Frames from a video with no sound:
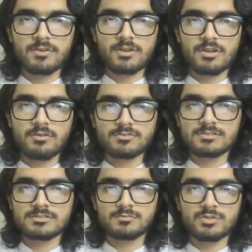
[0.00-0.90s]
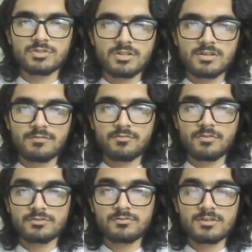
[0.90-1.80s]
for now this is more than enough
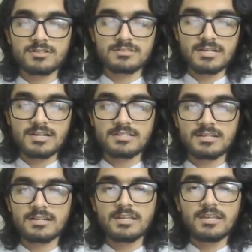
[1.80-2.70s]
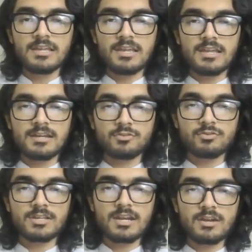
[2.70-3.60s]
for you to understand that. And
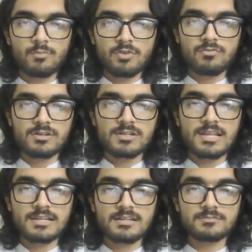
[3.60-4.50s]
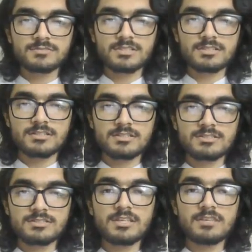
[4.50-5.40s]
you can add more filter like terms and
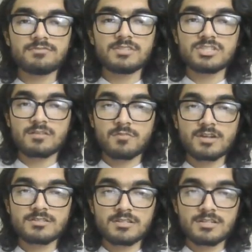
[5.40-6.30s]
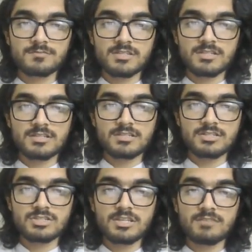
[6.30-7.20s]
condition. If they check mark the terms and
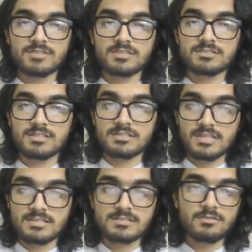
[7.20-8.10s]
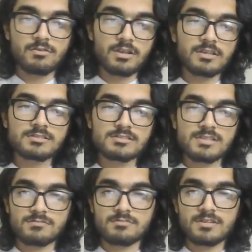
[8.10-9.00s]
condition, if they say yes, okay,
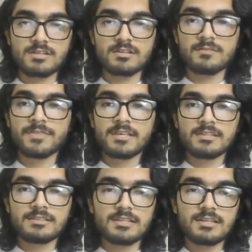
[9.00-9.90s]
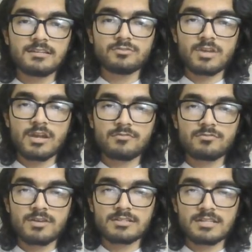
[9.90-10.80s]
save the trigger, then you have
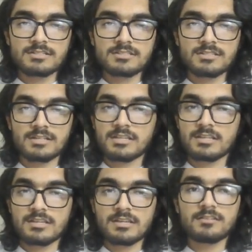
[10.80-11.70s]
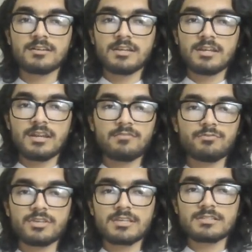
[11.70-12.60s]
to add the action. Click here and
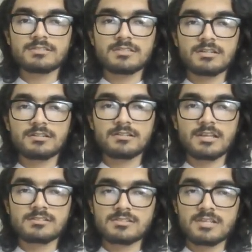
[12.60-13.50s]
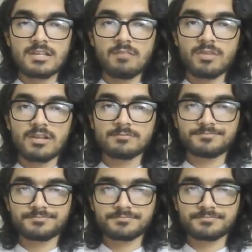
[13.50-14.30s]
we can set like send email,